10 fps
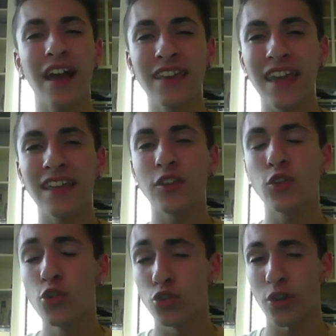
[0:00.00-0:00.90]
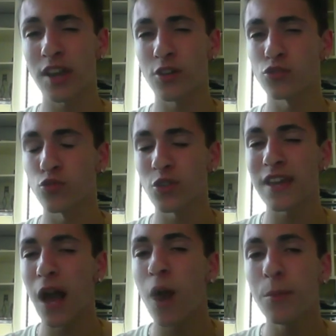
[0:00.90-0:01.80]
again, the two strikers really
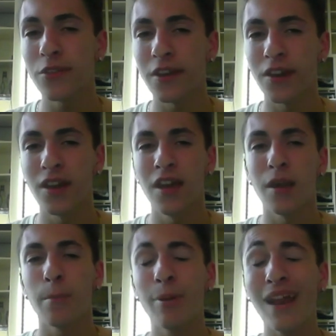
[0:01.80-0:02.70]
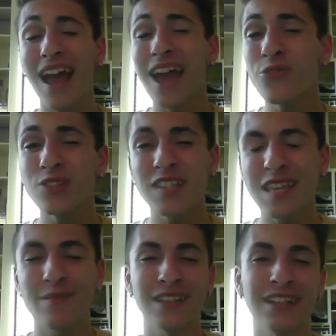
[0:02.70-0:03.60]
help you there, but I don't
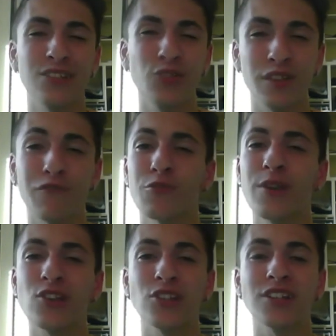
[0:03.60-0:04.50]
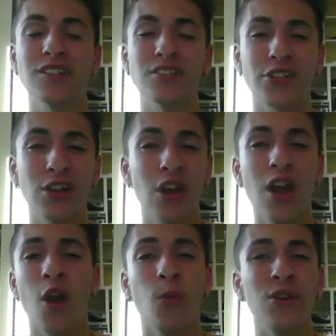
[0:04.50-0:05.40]
see Milan using this formation considering
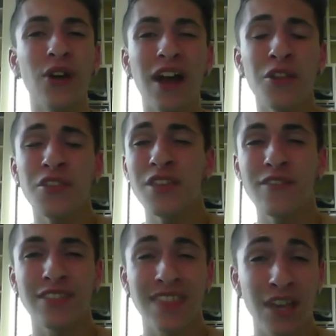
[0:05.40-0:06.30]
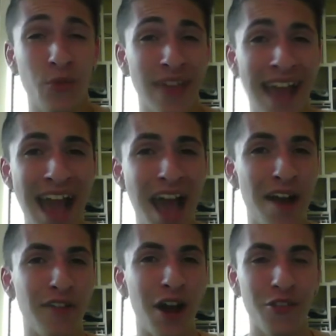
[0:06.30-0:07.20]
I don't even think we
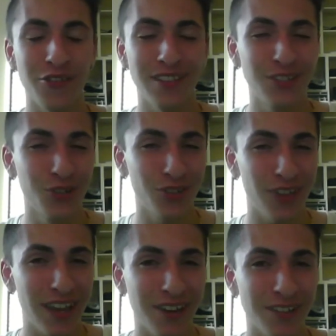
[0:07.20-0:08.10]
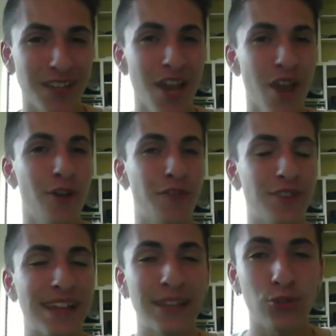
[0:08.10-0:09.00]
have other than two strikers. We have
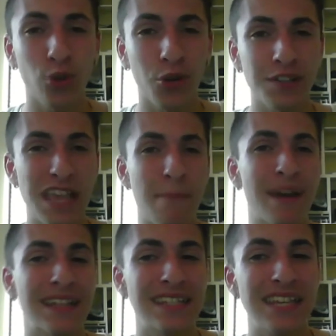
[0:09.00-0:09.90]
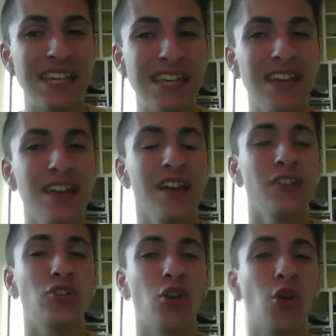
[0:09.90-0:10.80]
Fernando Torres and Pazzini.
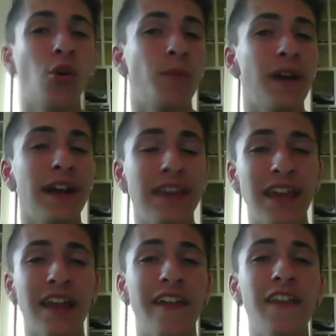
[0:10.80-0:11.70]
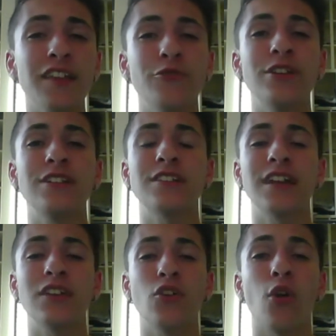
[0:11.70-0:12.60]
So again, unless we
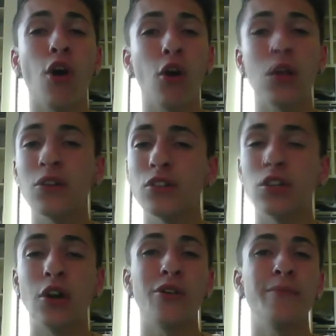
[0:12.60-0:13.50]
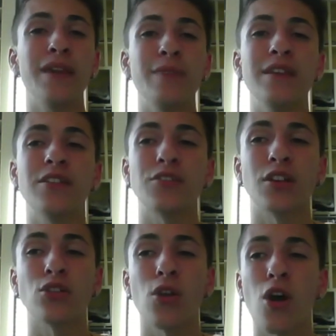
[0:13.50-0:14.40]
decide to go all out, maybe there's
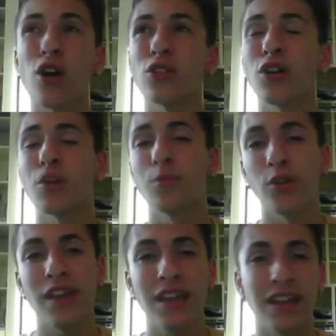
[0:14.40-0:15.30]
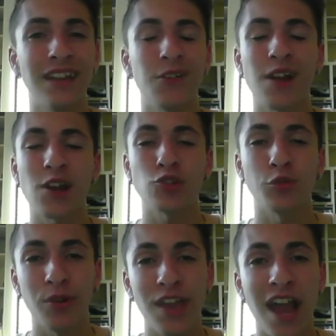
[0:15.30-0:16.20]
a long break, an international
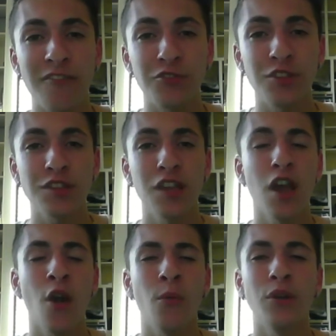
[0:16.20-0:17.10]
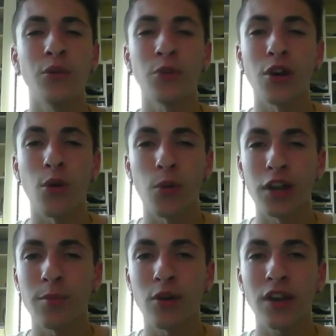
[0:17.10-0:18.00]
break after this. We're not
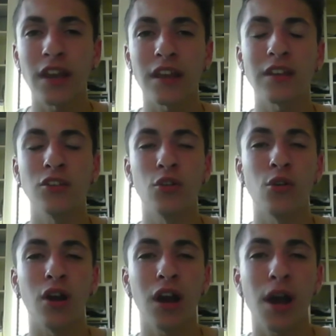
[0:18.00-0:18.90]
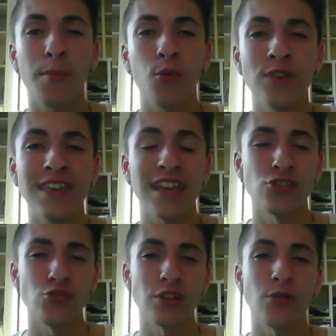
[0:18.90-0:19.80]
worried about getting, a couple week
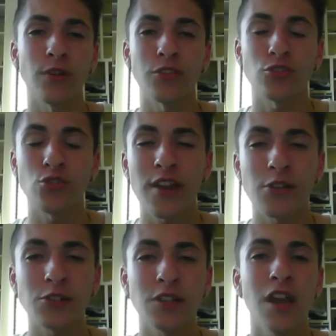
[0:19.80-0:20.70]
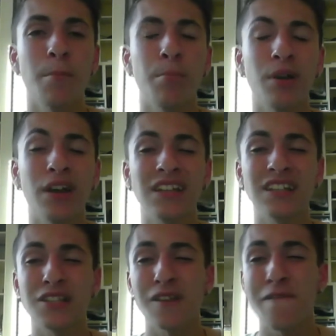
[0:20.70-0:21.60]
injury on one of the strikers, but
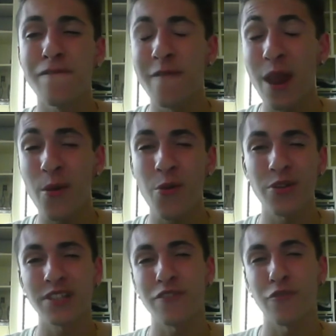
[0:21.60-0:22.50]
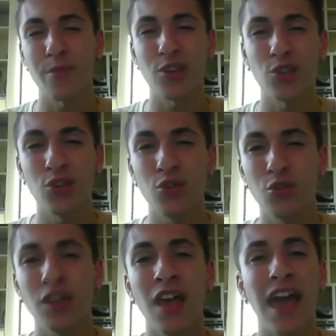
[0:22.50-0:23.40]
this is a very risky formation to
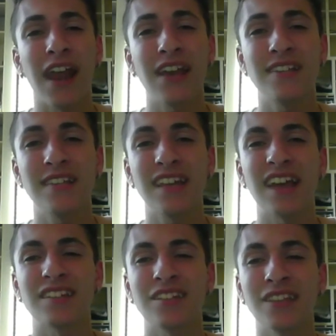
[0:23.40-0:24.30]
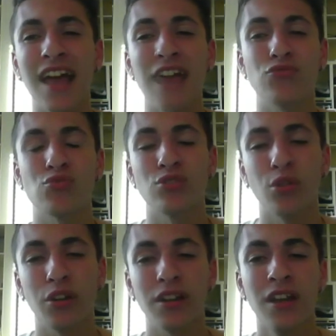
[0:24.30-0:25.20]
use, and I see it as a last
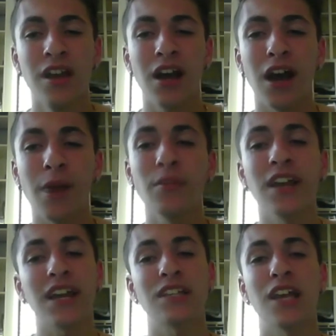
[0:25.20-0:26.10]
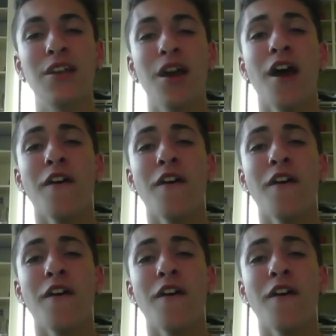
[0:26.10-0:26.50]
resort. Like I said,